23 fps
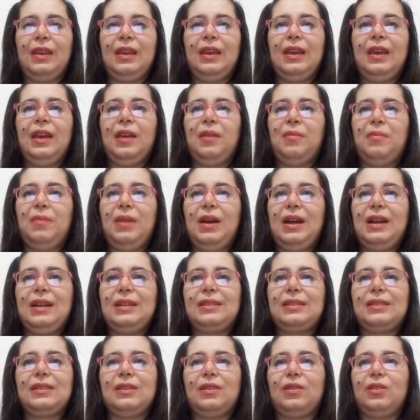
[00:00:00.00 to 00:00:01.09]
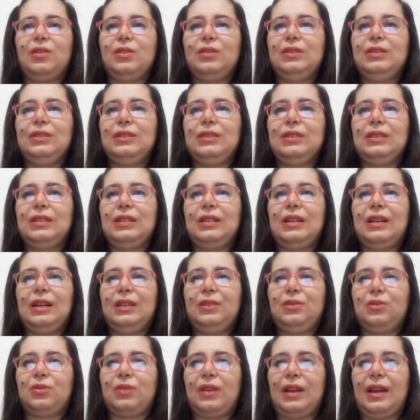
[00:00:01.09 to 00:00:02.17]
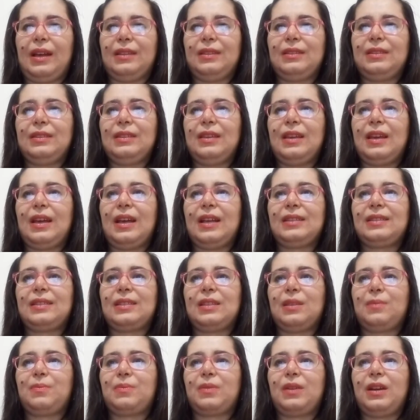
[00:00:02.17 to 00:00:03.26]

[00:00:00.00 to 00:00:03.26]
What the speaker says: MERS, on the other hand, has spread